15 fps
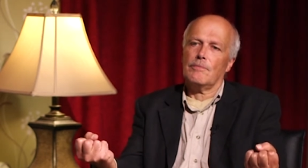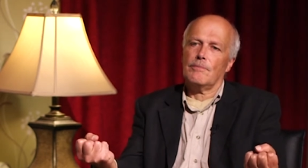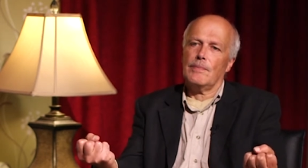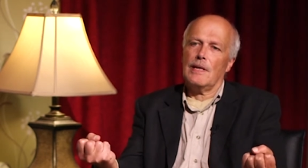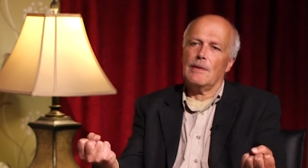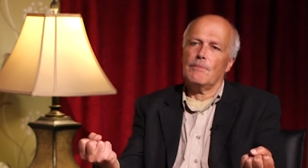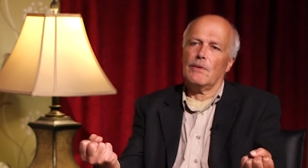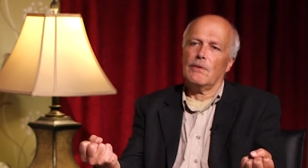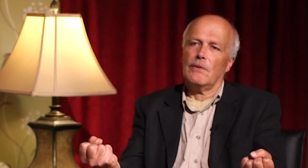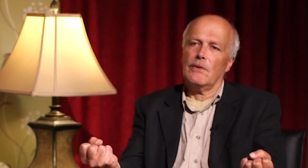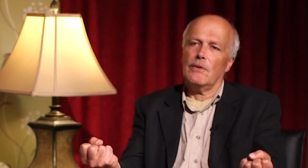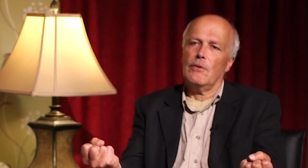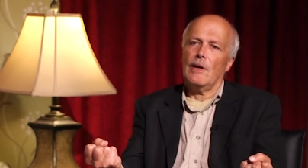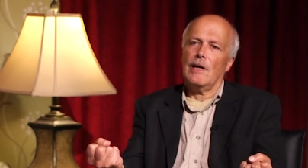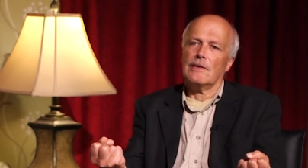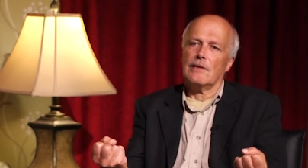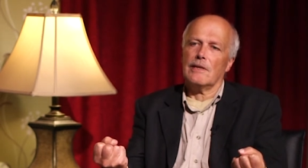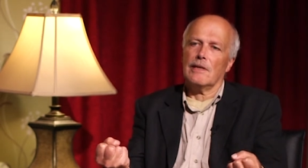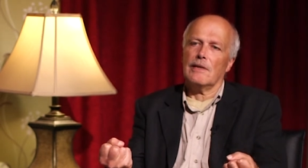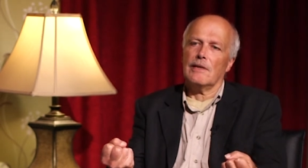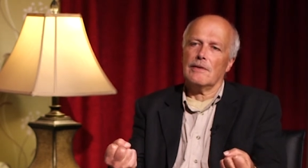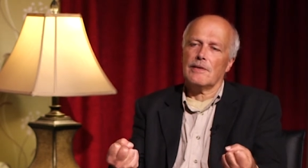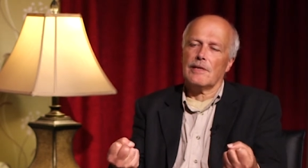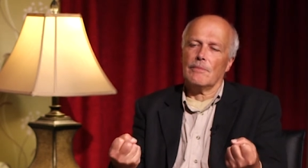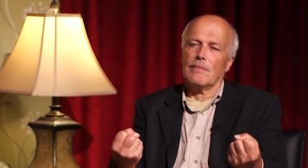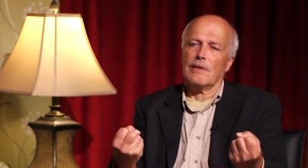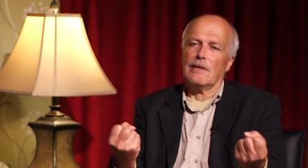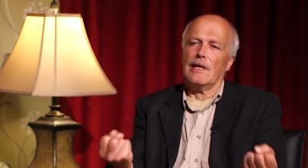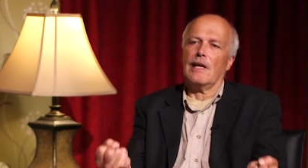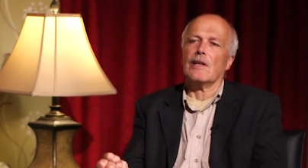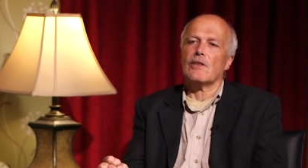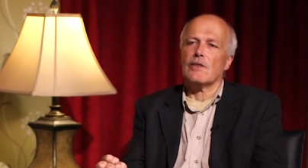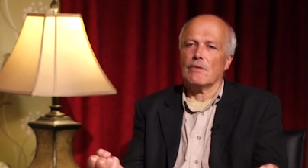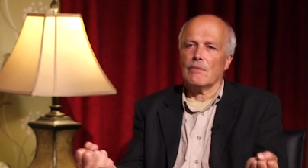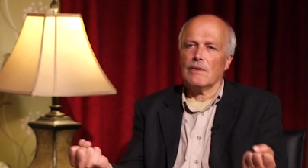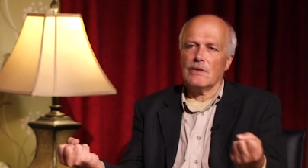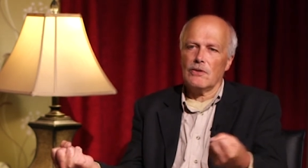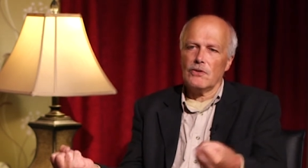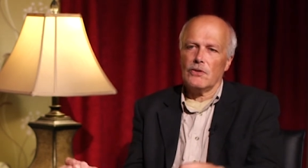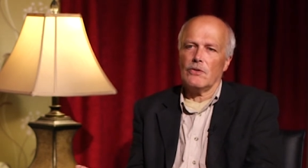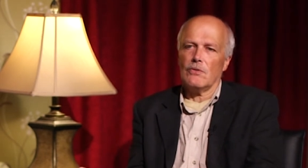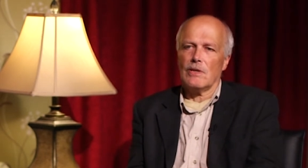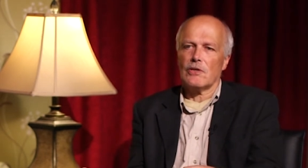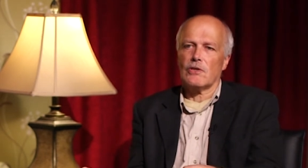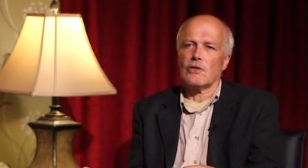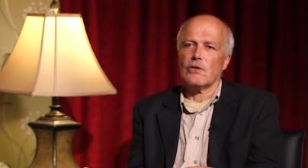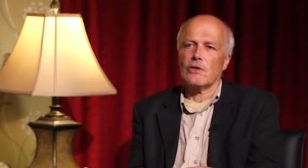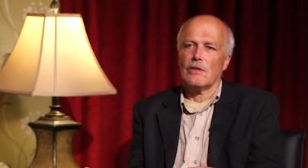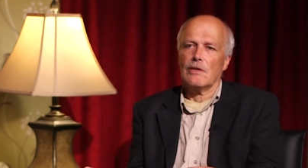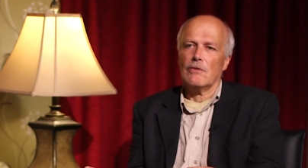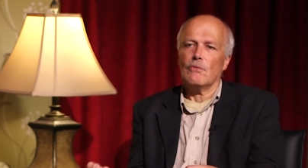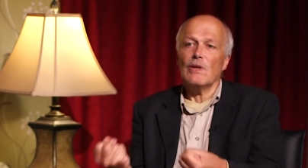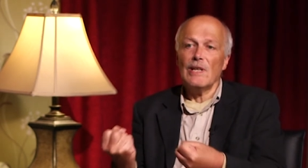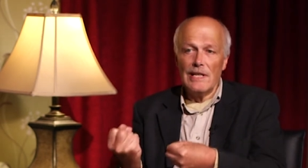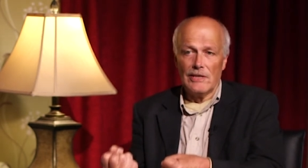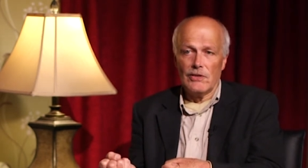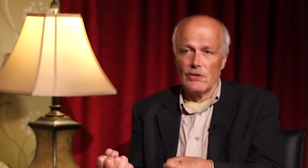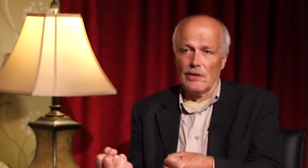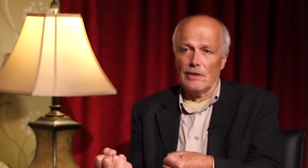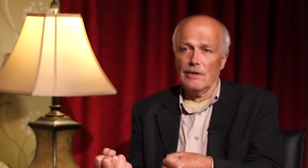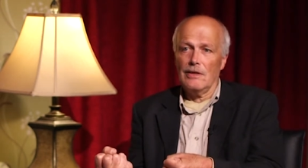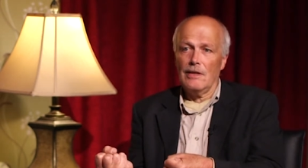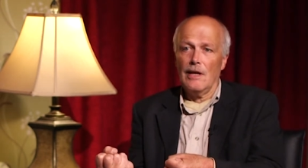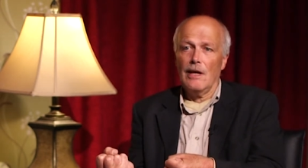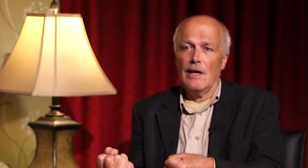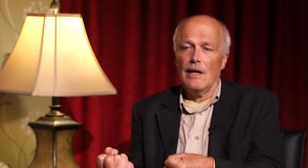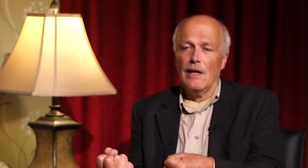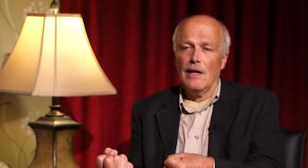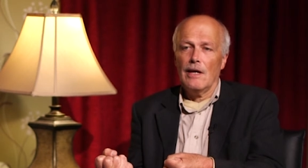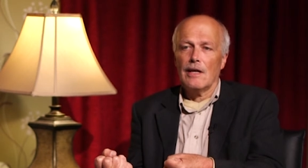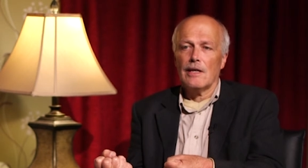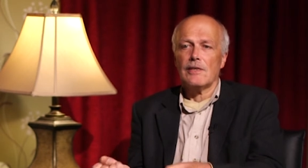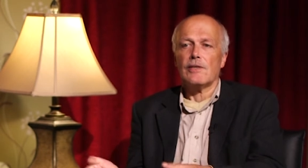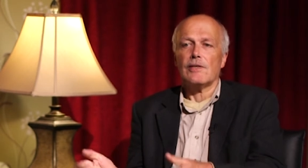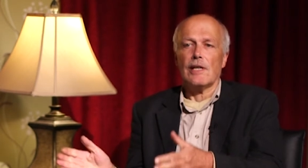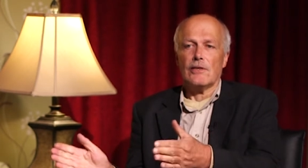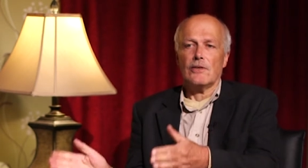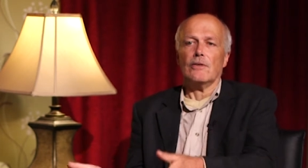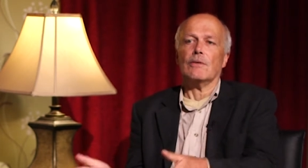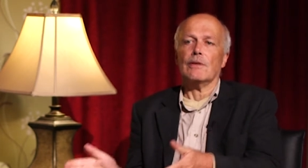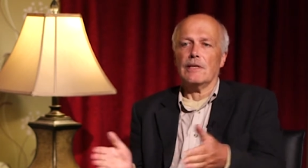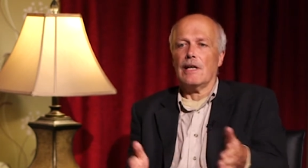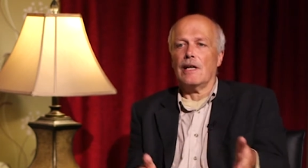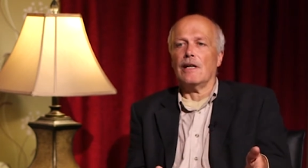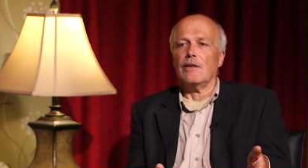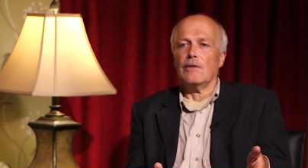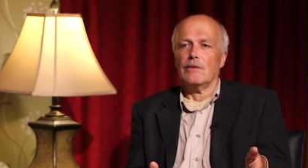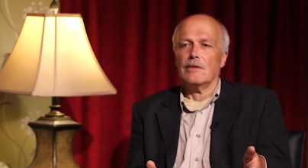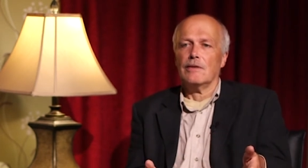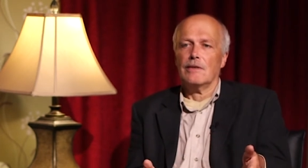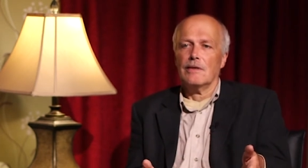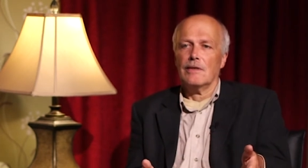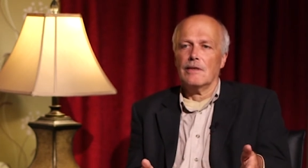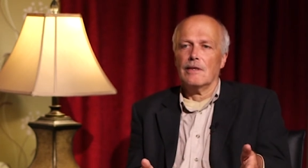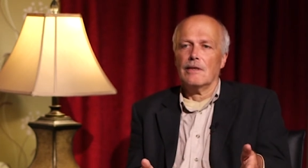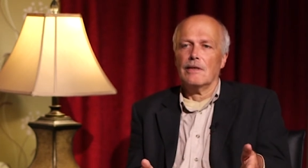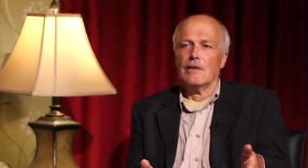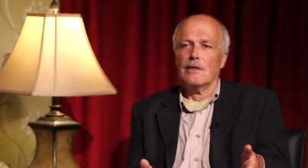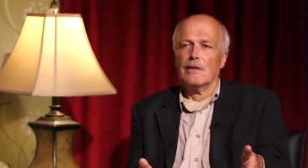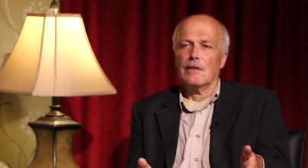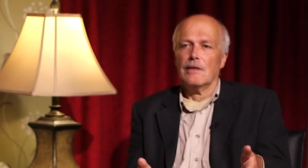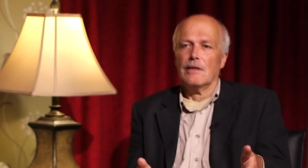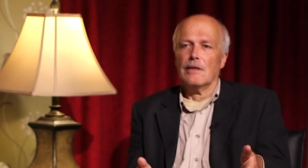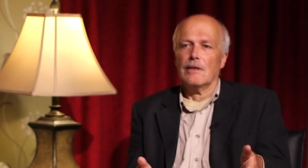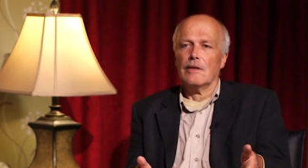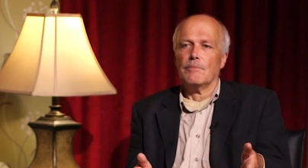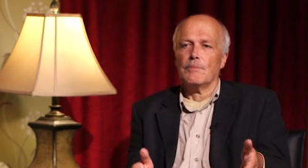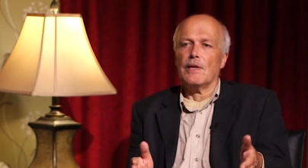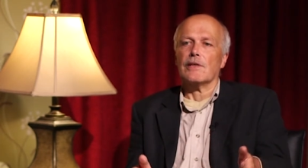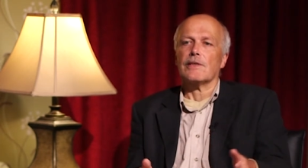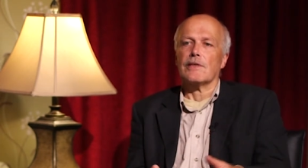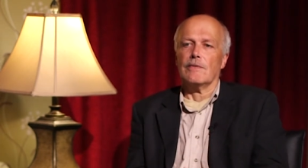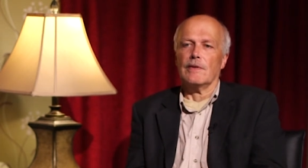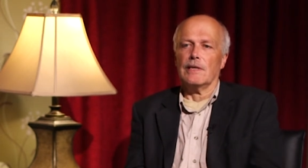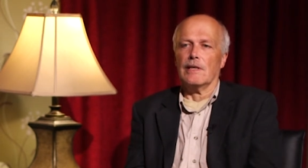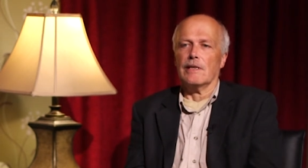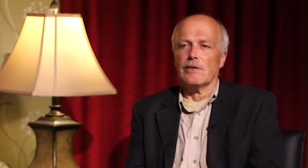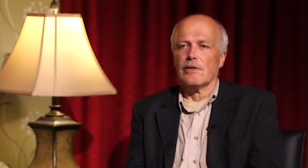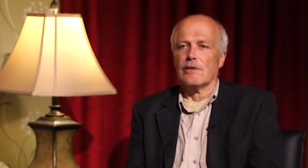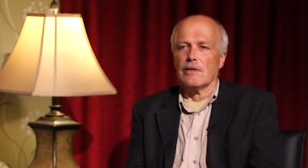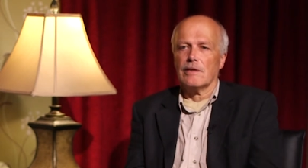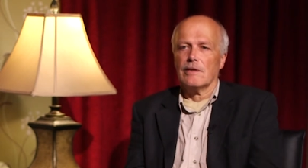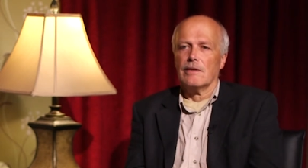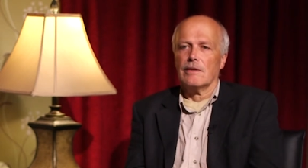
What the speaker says: people who had some connection with the Jewish religion and said, you're now part of a nation.